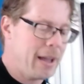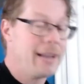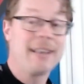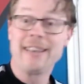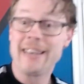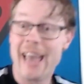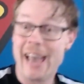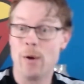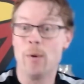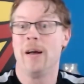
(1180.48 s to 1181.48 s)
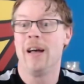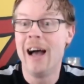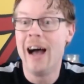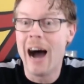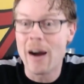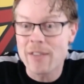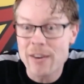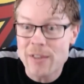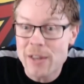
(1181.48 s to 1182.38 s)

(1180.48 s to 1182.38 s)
Now, I've given you